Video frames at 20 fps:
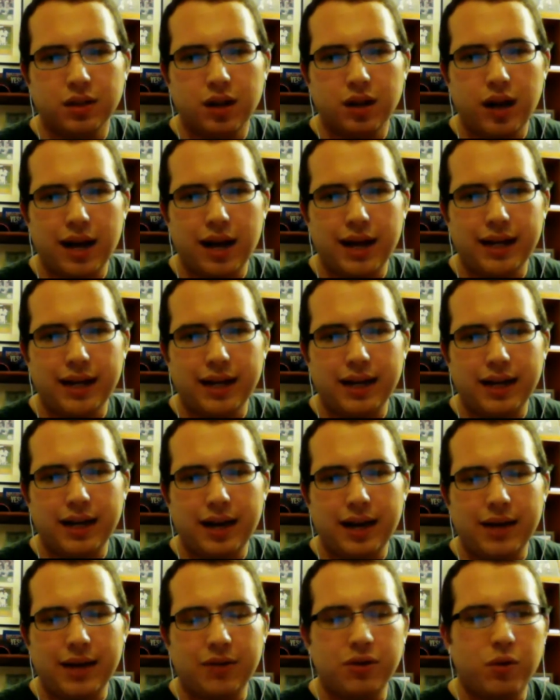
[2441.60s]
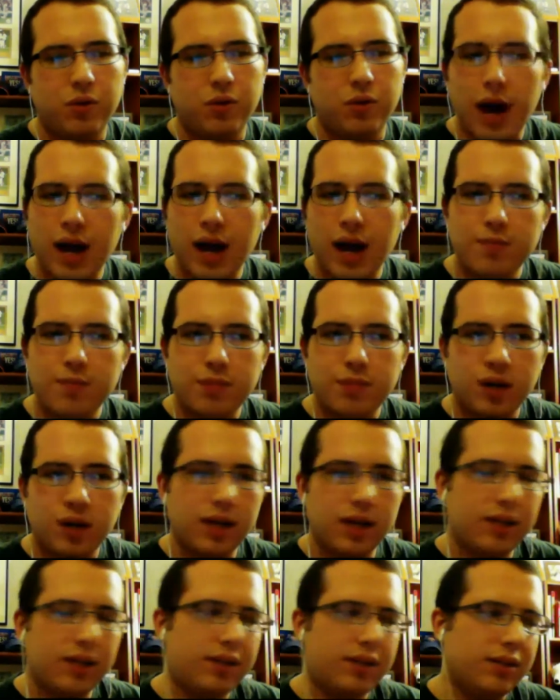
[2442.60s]
I don't know why,
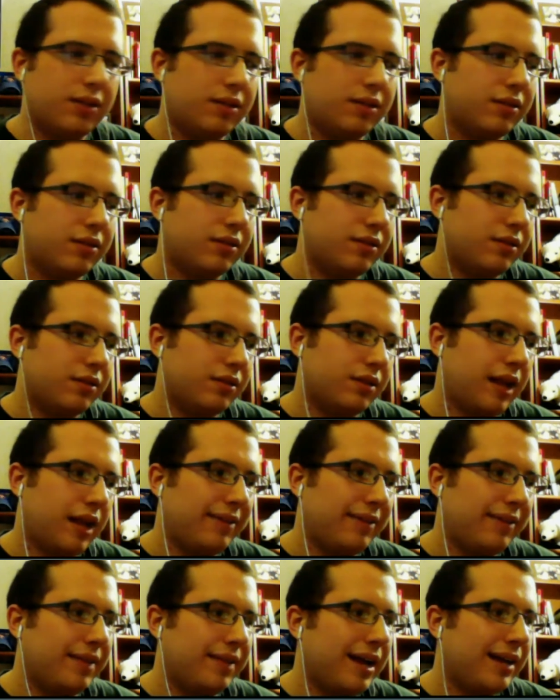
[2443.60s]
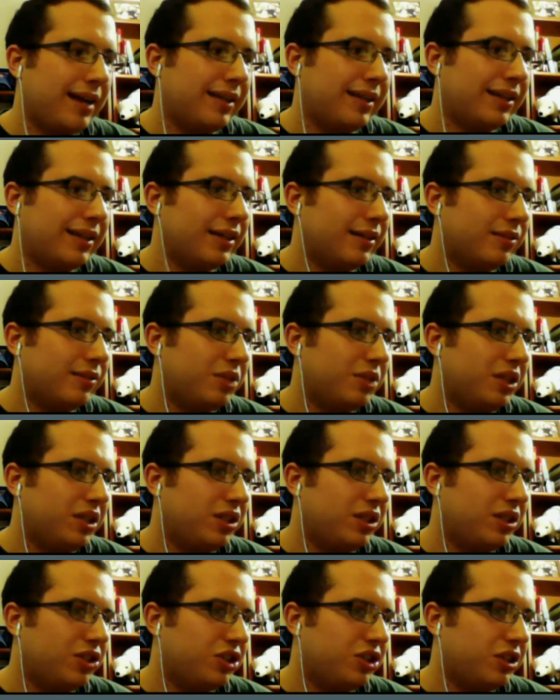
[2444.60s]
but I'm not gonna
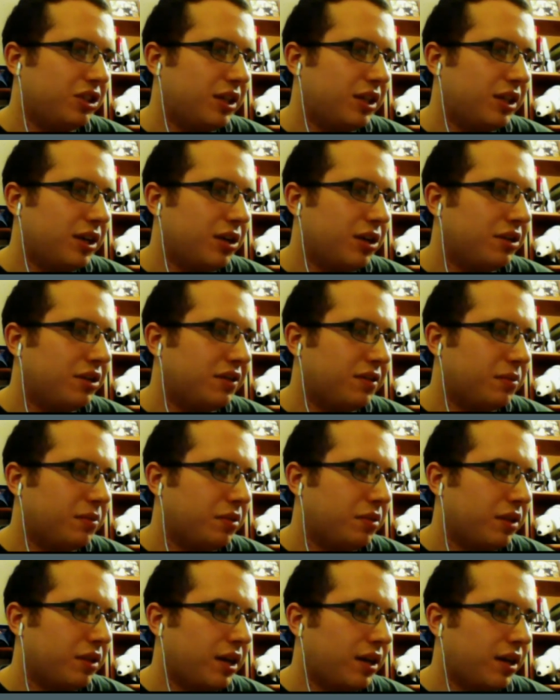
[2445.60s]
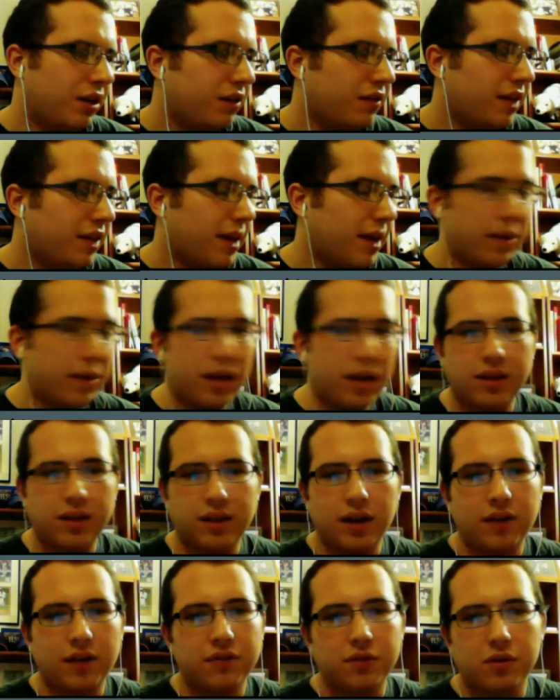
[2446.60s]
be just inherently sympathetic to that. But I think
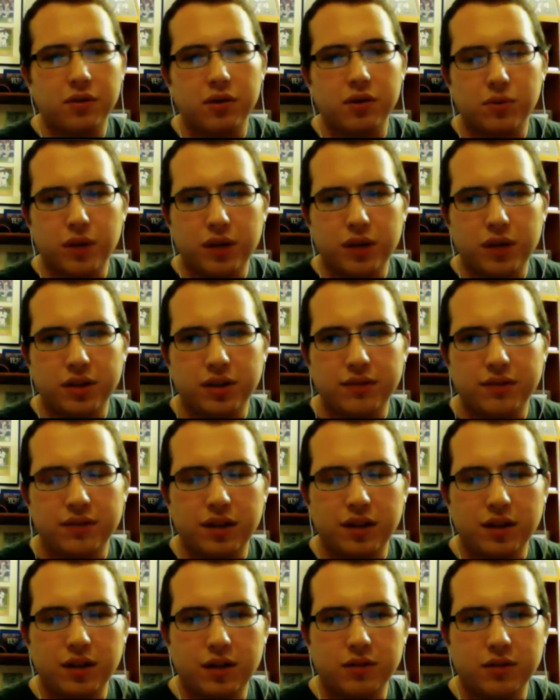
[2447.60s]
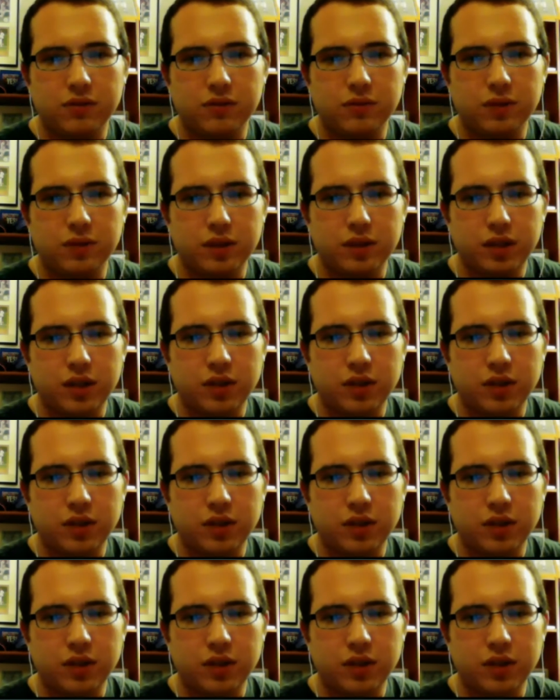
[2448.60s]
they executed it well enough, and I thought it was well done.